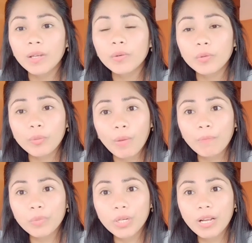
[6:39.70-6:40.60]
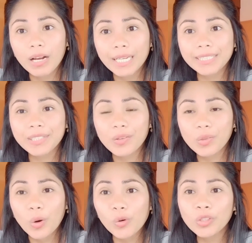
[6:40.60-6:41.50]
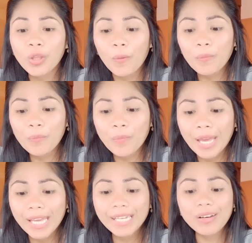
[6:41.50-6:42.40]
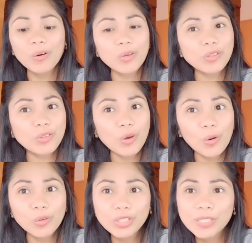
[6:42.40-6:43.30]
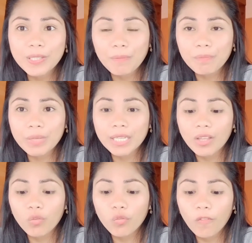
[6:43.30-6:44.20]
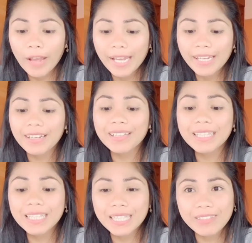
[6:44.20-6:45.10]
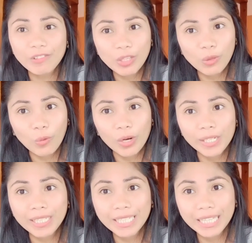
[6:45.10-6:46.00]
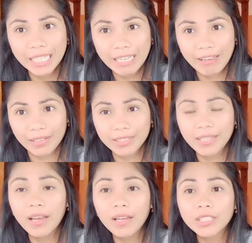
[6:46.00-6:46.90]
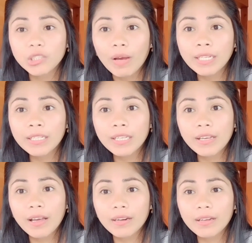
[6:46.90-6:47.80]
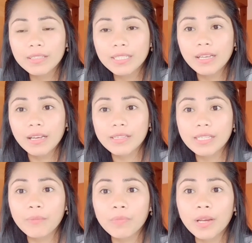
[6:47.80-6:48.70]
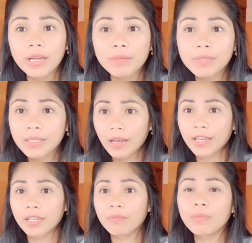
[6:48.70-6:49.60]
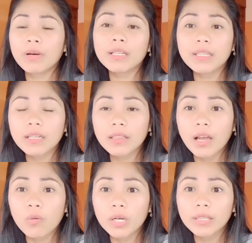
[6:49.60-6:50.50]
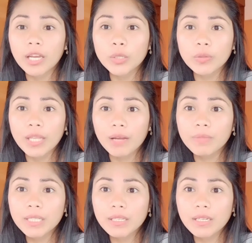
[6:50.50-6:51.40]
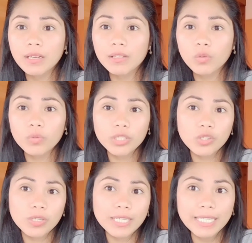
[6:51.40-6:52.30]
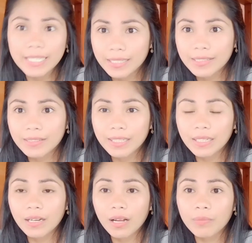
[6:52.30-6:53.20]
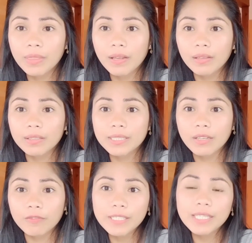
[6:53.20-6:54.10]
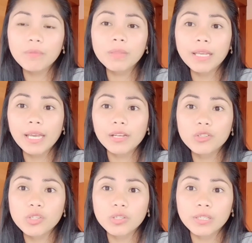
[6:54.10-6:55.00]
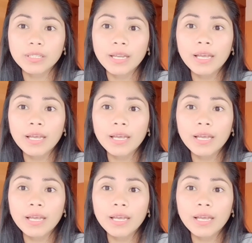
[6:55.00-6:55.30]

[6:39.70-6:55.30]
Remember guys, don't make or don't submit fake return tickets. So, ang nangyayari kasi guys, sometimes, ayan, may mga tinatawag tayong dummy ticket which is ginagamit natin sa visa application.